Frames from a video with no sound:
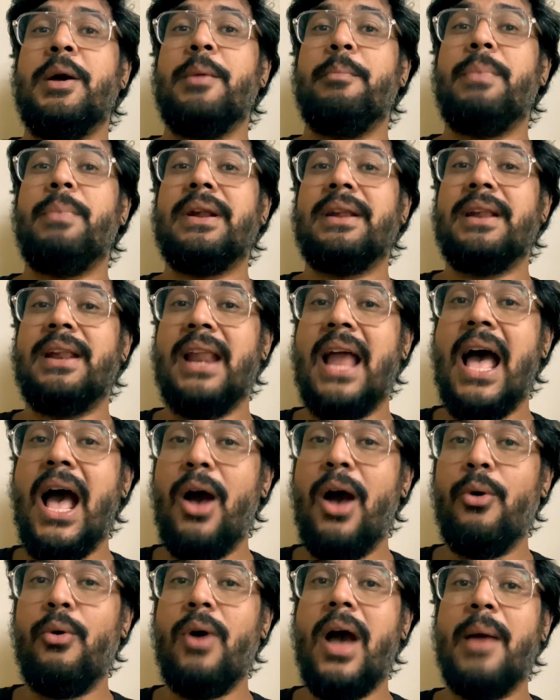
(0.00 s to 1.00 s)
But
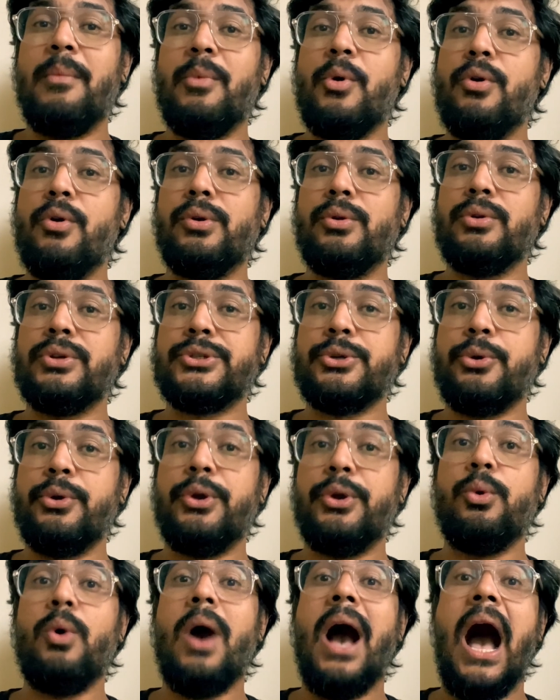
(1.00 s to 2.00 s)
now I'm going to show
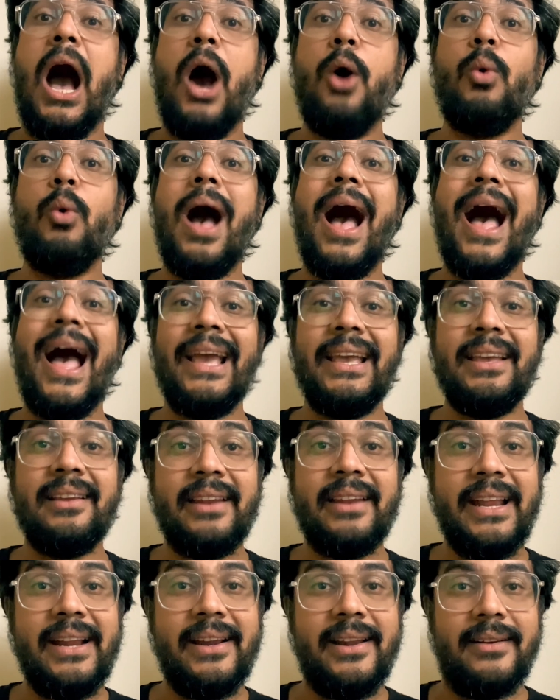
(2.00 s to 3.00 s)
you how I
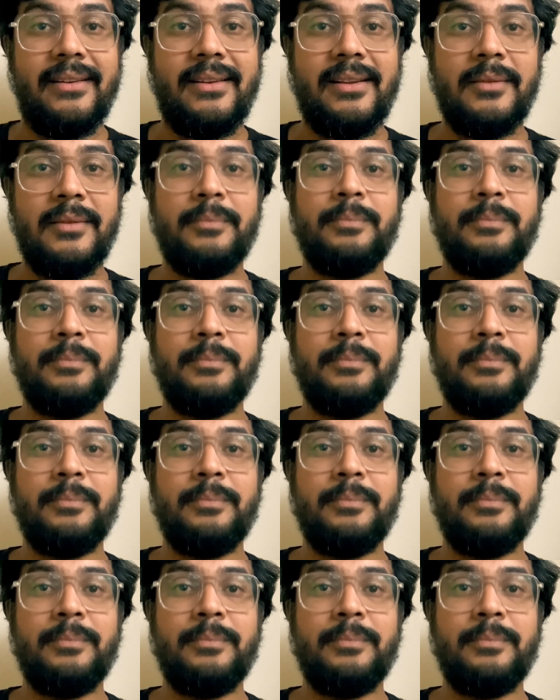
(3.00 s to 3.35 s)
read it.